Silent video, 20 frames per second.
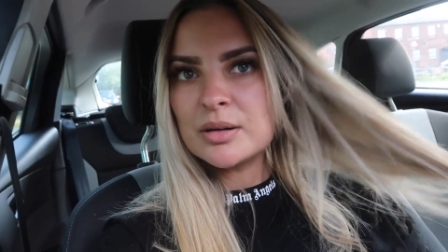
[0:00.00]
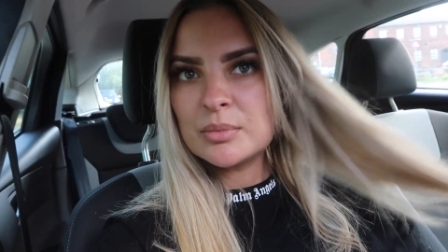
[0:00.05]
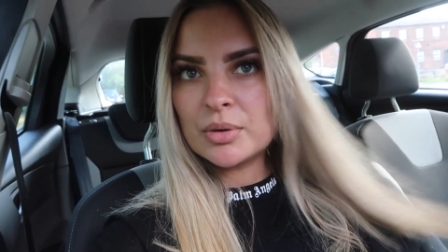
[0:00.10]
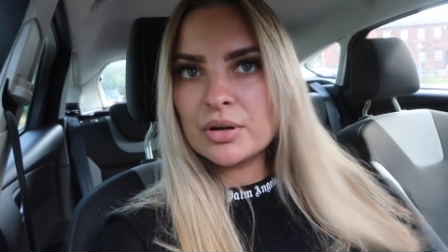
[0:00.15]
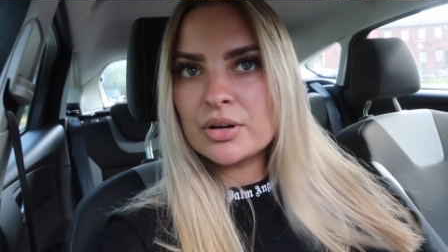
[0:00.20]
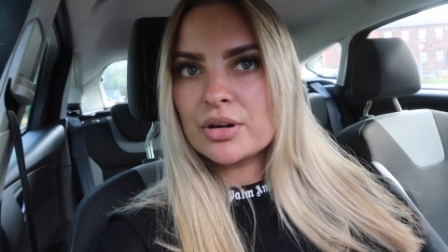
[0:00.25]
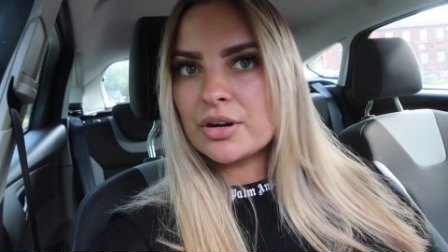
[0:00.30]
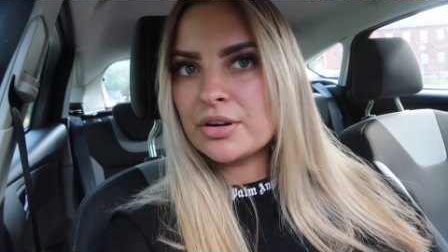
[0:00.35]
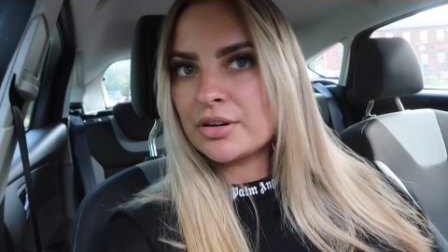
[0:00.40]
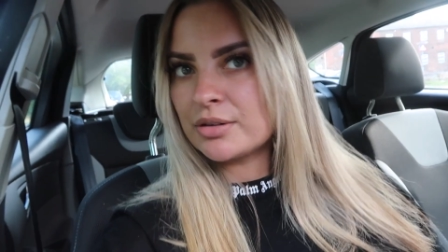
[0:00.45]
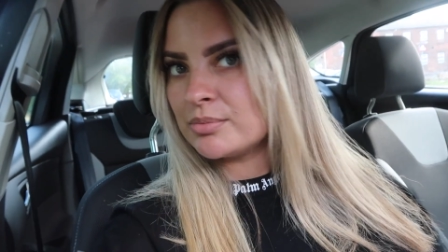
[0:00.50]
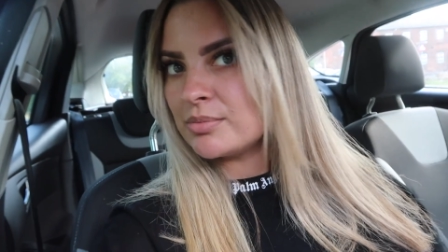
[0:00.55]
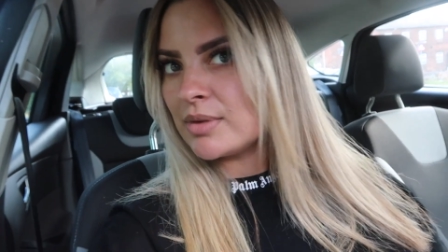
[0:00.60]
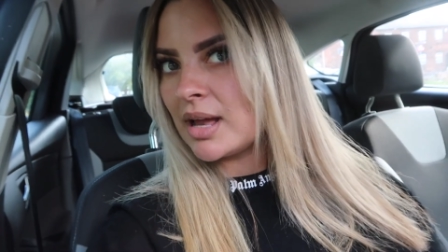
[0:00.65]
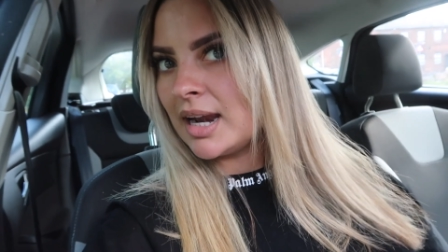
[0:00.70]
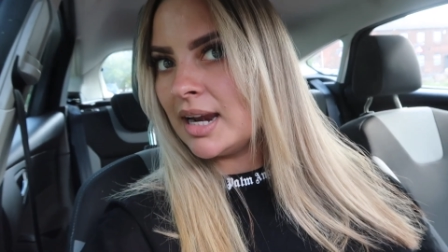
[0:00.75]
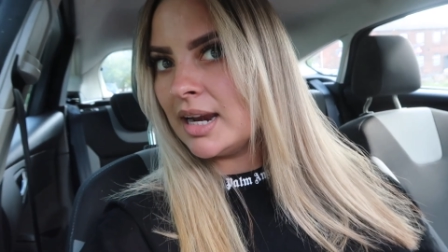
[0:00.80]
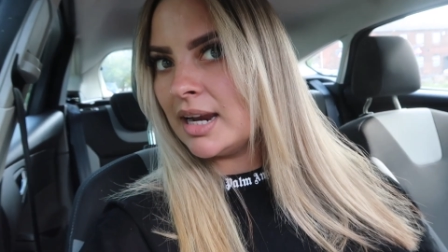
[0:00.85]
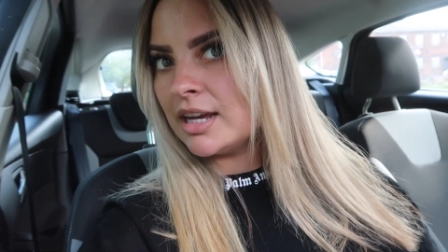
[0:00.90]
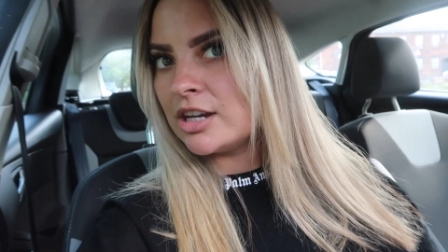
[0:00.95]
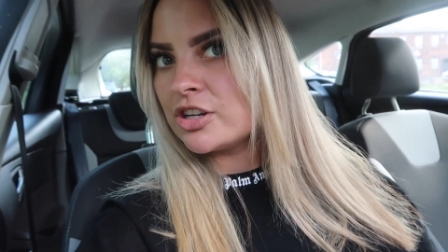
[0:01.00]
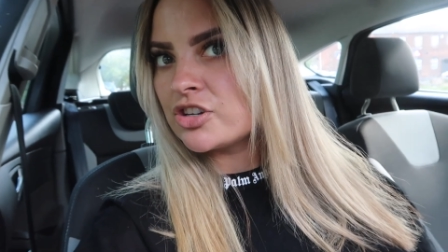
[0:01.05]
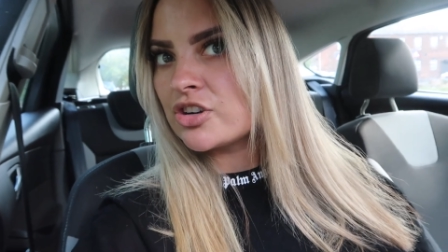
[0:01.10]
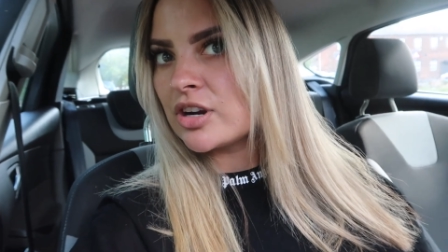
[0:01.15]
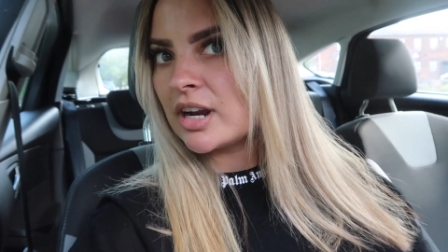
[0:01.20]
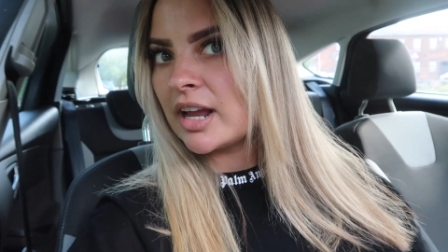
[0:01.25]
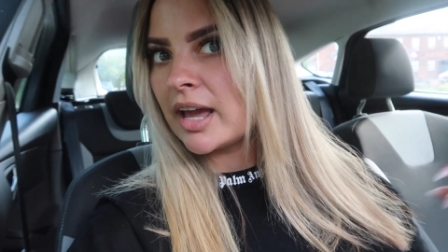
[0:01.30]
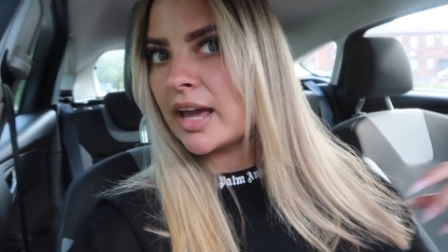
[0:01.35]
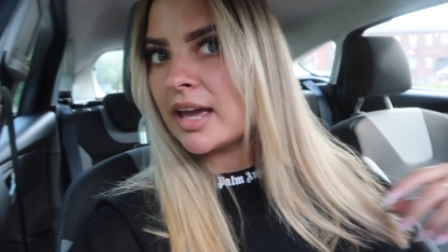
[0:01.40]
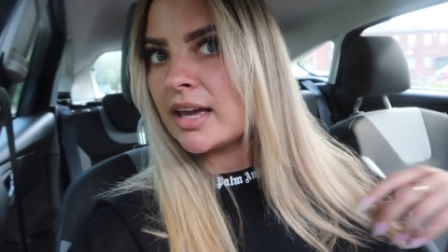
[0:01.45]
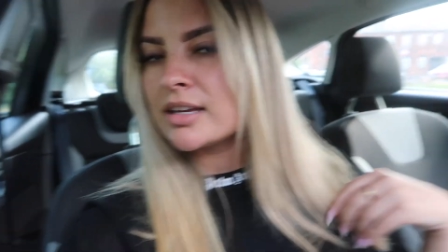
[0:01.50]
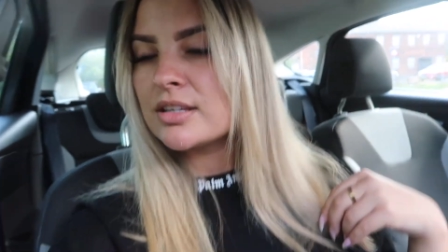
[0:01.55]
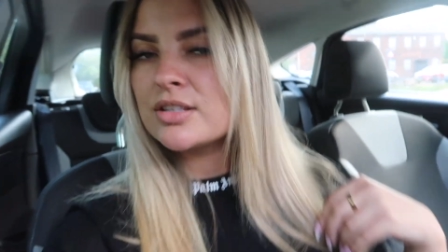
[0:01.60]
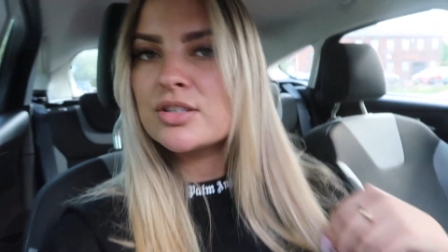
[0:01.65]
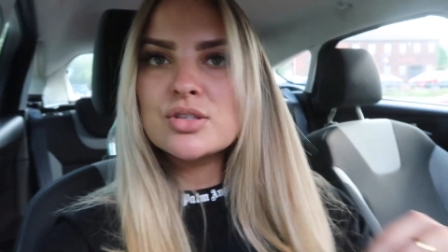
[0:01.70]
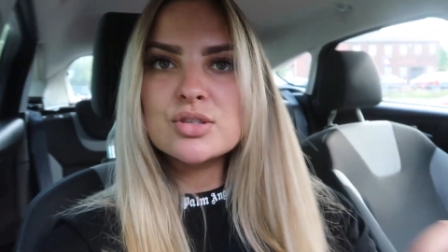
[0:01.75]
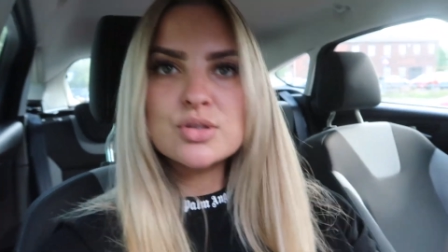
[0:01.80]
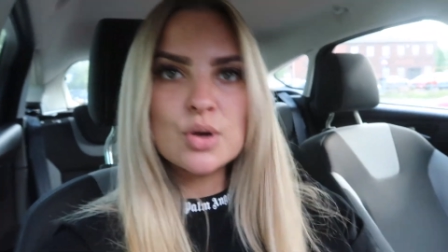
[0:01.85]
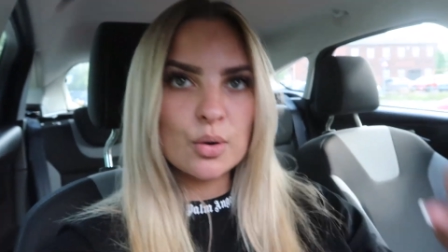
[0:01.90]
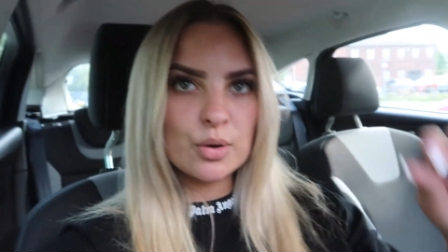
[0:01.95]
Oh my God, I'm literally
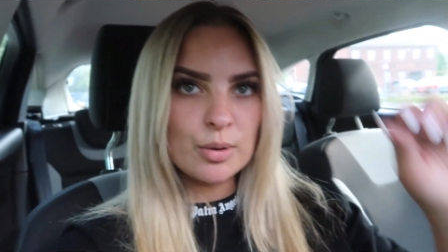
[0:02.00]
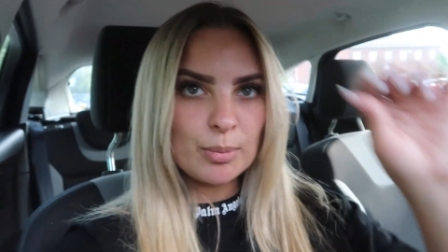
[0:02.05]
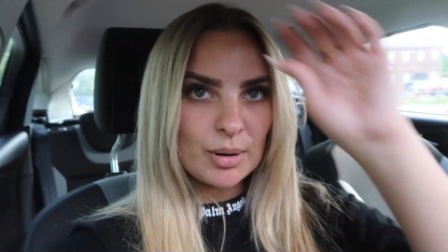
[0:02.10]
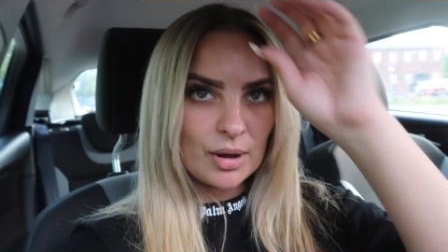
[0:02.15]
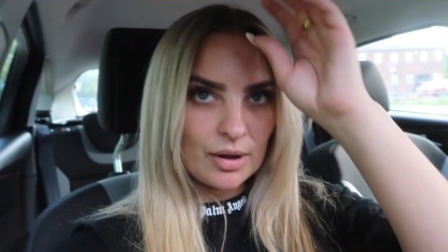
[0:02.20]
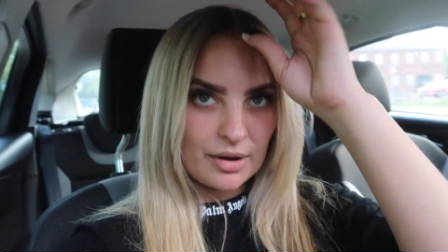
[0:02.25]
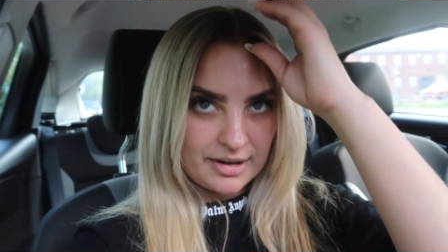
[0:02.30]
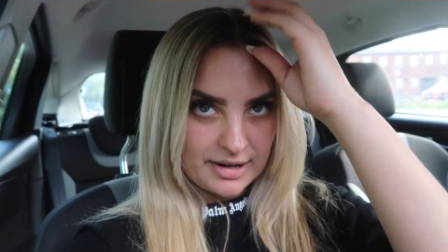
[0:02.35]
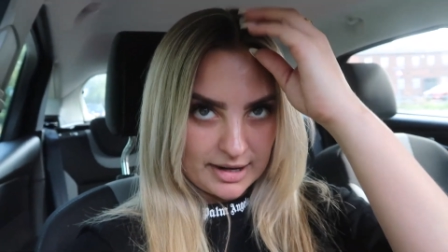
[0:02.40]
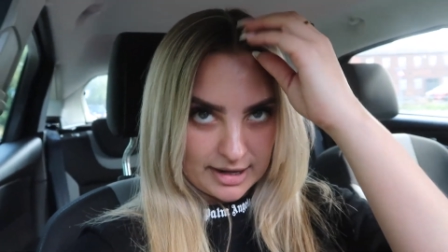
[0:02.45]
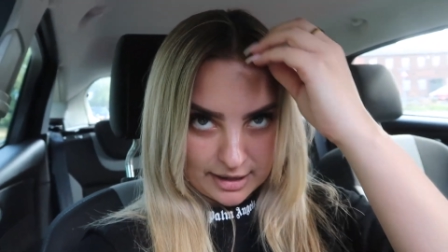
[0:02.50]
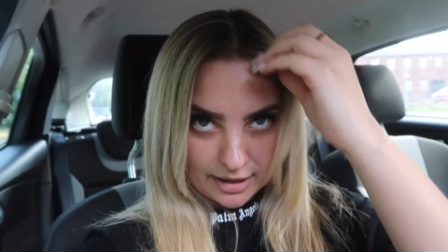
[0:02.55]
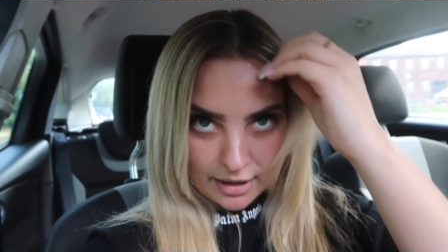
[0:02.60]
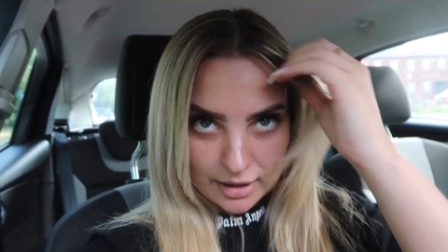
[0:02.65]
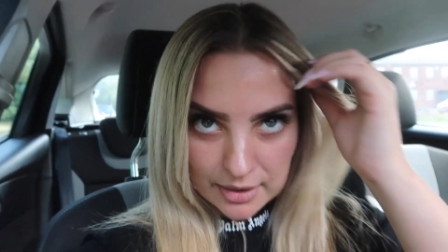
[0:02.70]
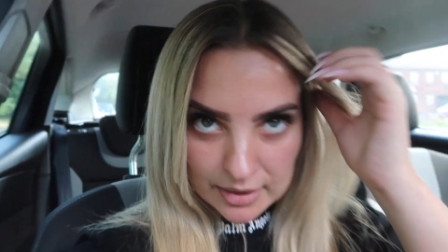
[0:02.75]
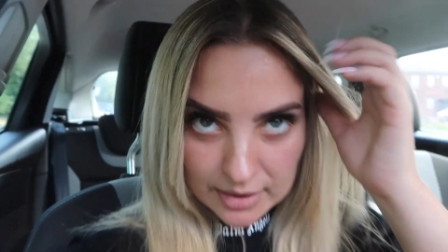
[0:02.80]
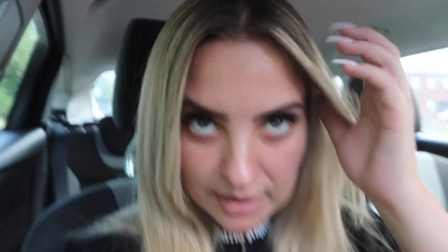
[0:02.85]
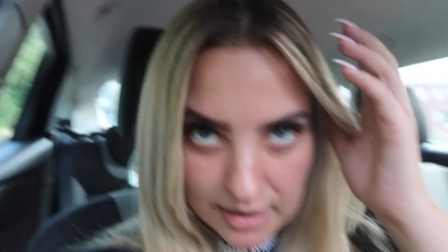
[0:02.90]
so blonde now.